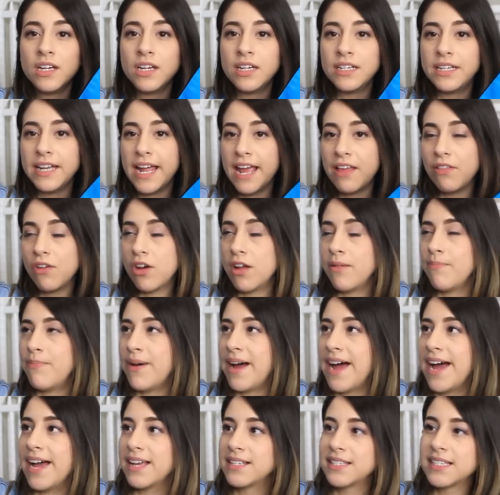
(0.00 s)
nylon
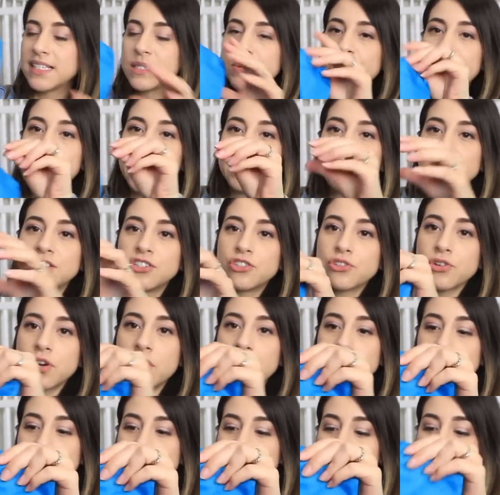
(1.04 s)
bags. This one has a
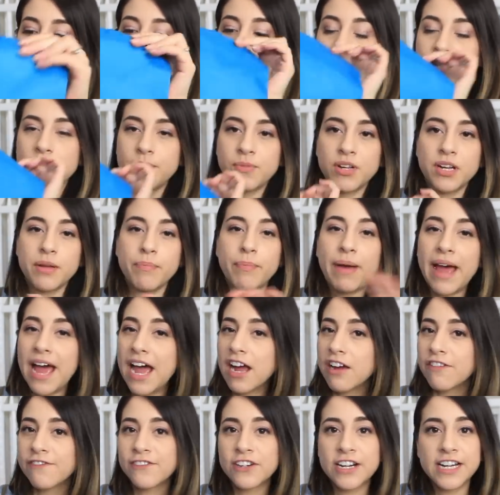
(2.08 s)
drawstring, which I'm going to
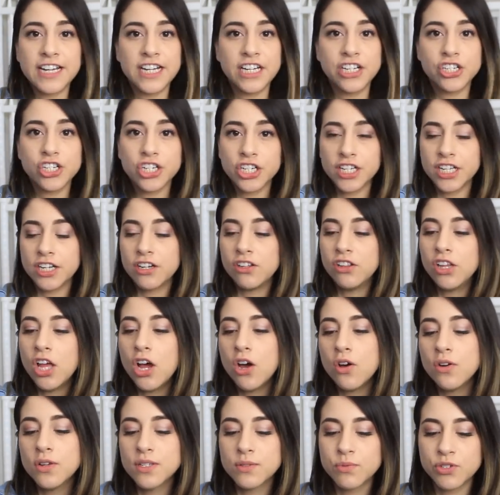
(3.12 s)
pack for any dirty
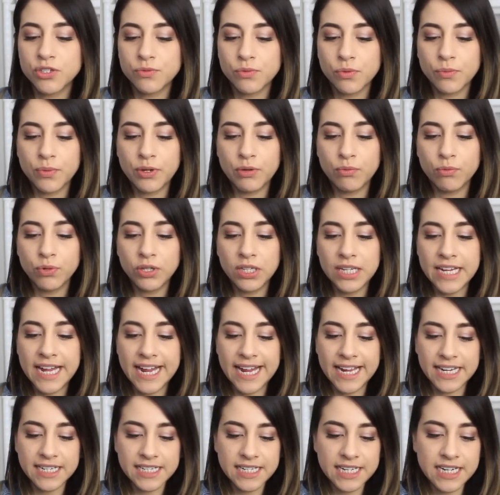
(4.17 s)
clothes, which will be really
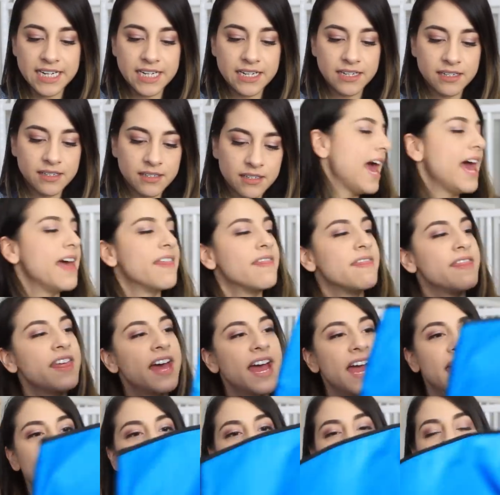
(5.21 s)
handy. And
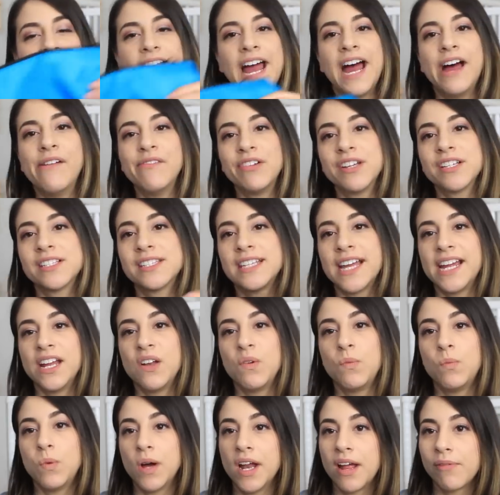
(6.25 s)
then I haven't
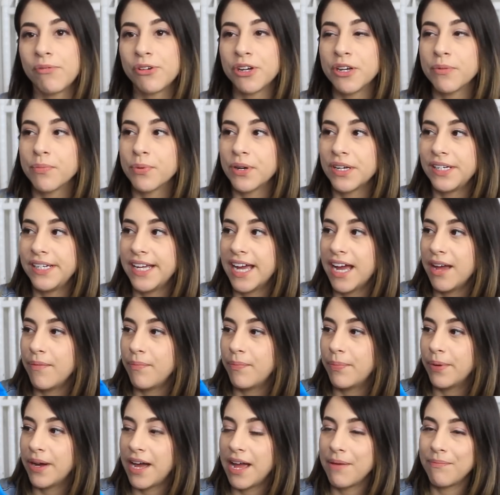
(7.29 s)
decided what I'm going to bring
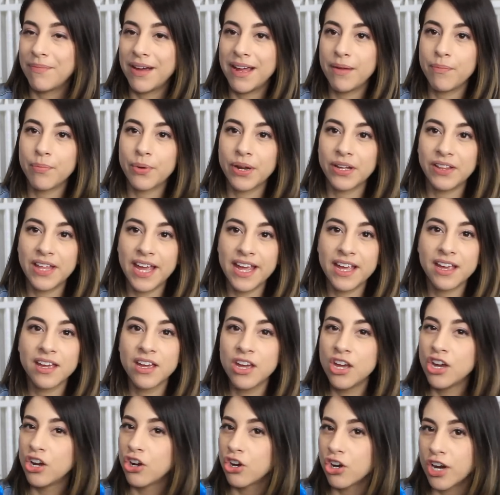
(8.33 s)
yet, but I might bring like
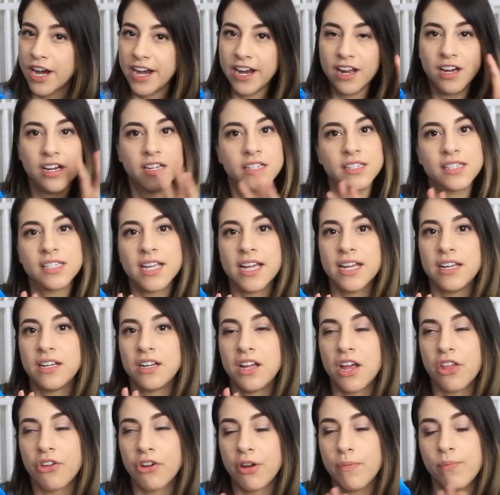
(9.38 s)
crayons and
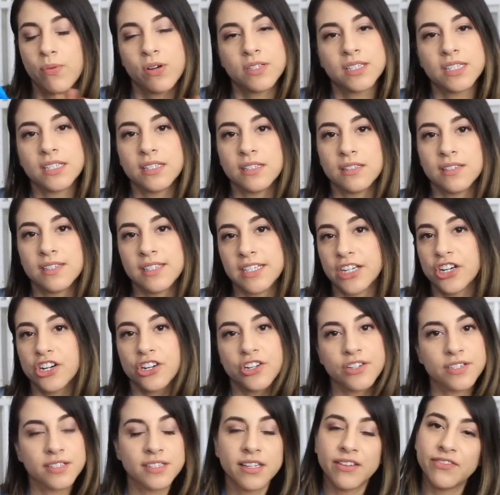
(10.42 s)
coloring books and
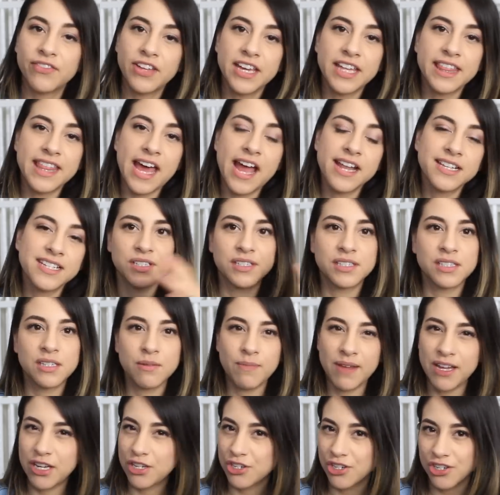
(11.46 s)
stickers, stuff like that, just
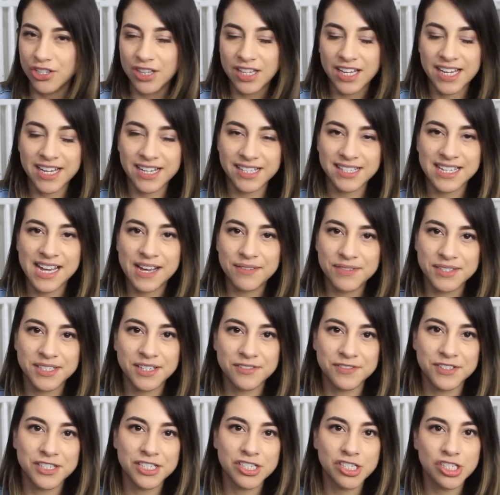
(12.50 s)
to make sure the kids have
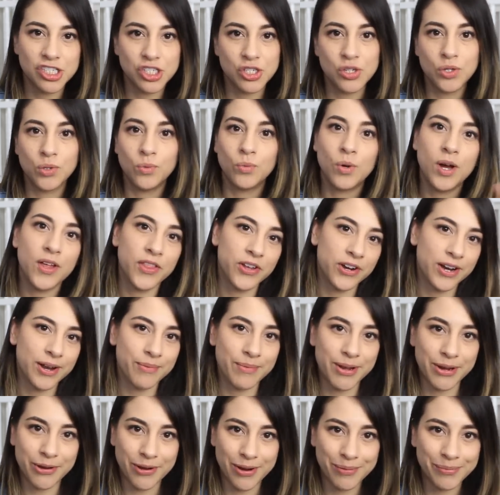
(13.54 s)
stuff to do while they're
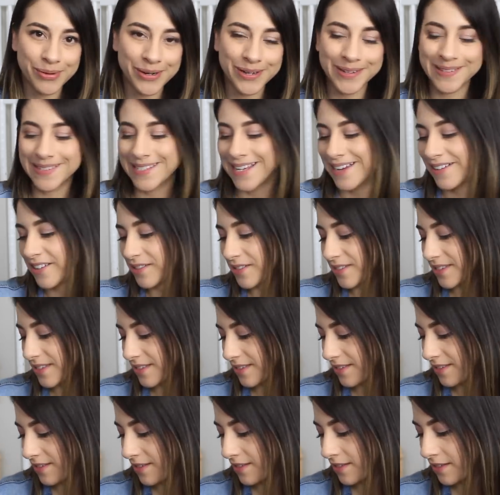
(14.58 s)
at my grandparents'
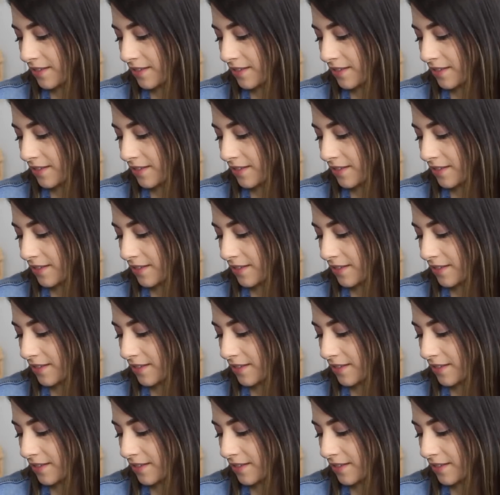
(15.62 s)
house.